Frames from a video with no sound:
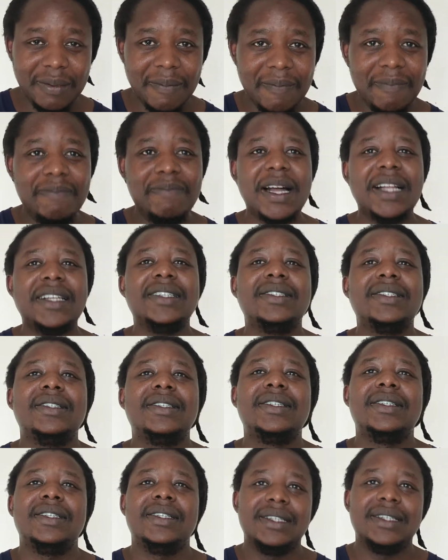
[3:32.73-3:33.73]
but
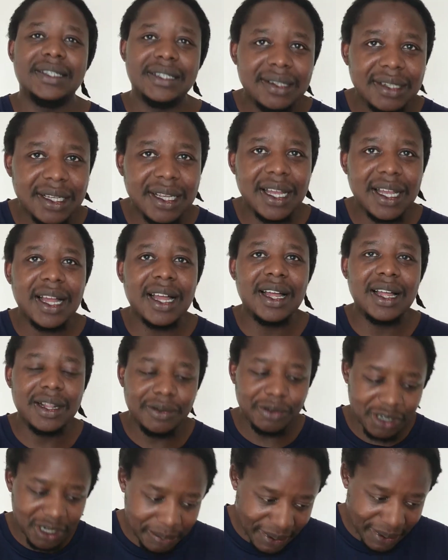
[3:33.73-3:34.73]
they are
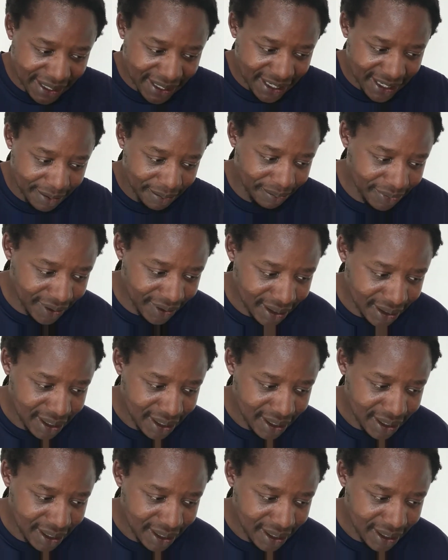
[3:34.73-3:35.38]
not a bad team.